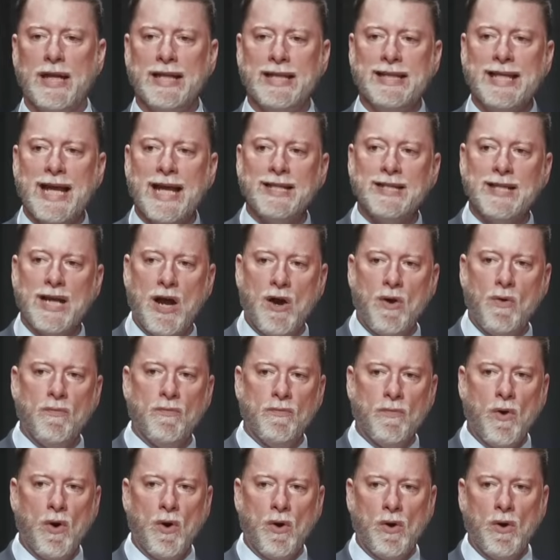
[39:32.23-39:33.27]
Like that's how
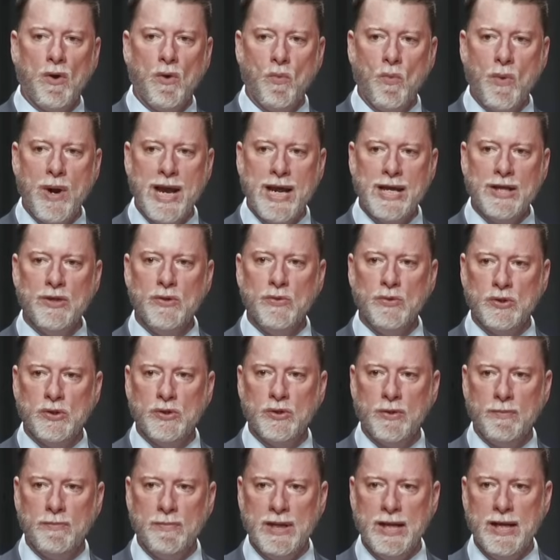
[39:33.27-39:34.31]
far away you
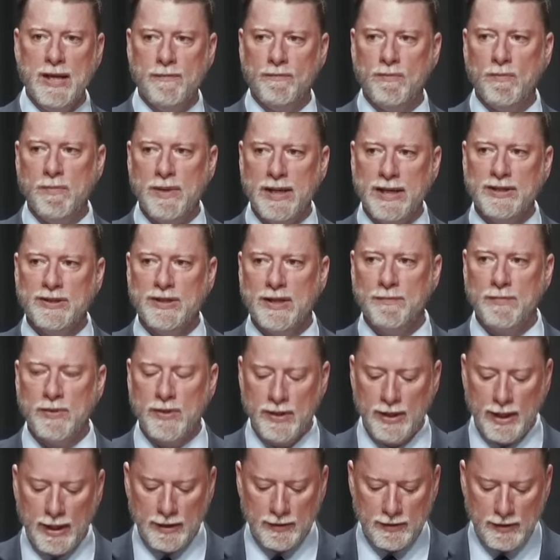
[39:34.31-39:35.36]
should be from being
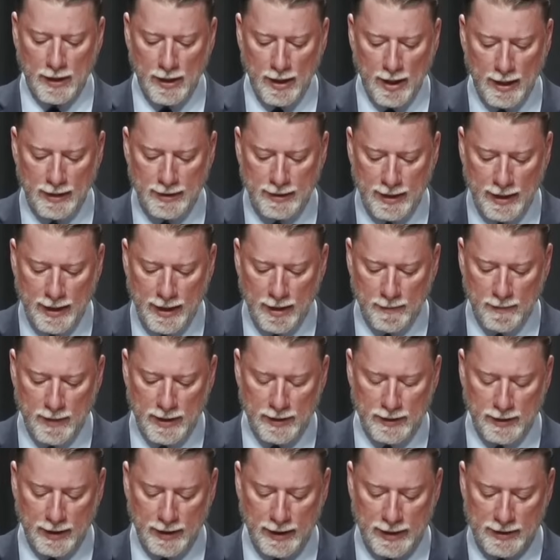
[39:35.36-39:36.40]
sympathetic to God's
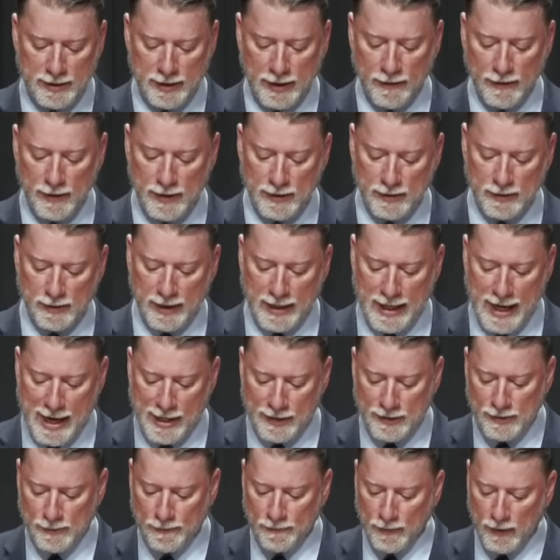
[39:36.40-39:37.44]
enemies, at least in this
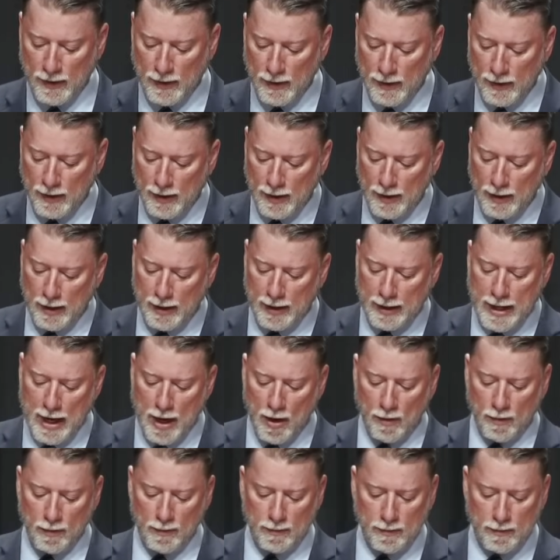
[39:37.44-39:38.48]
case.
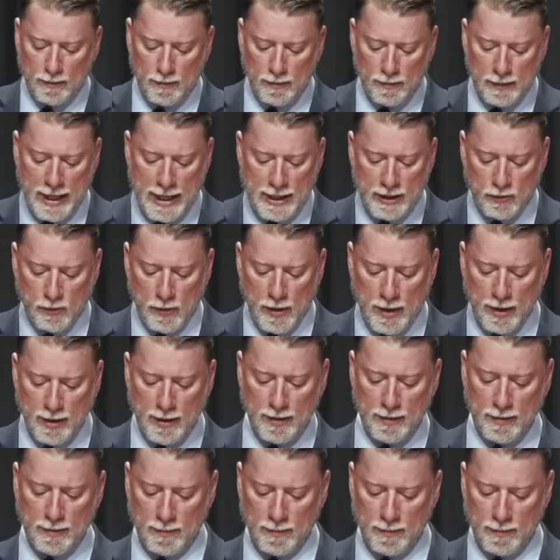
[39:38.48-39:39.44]
Now, last week,